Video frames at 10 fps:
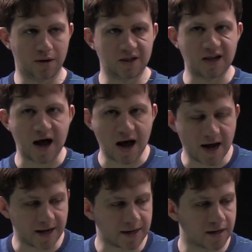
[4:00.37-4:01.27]

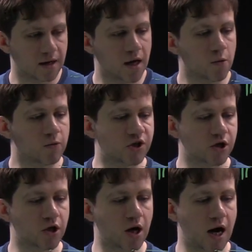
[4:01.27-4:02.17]
line,
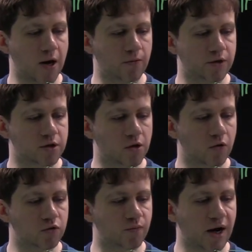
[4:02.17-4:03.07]
which I will
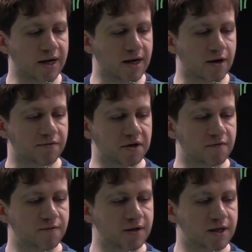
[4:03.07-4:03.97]
denote by kind of
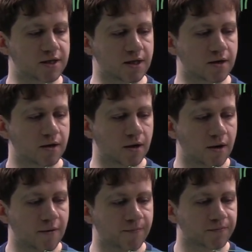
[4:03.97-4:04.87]
infinity.
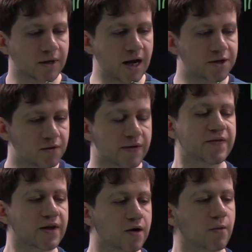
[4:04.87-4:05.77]
And you can
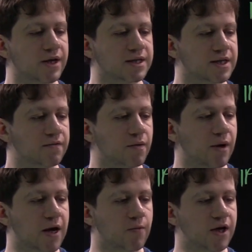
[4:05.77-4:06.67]
think of it as given
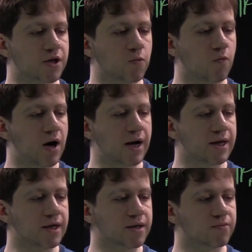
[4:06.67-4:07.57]
by equation
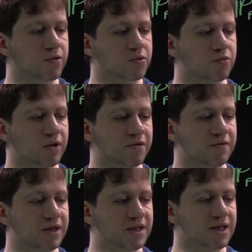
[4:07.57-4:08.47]
y equal to
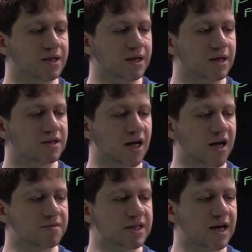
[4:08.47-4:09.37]
infinity
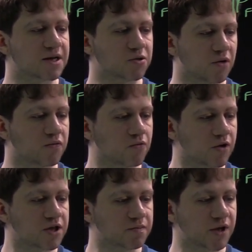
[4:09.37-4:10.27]
times x, or of
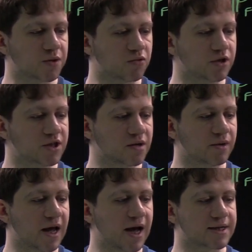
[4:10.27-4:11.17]
course, much more
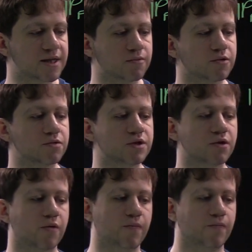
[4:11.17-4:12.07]
reasonably, x equal to 0.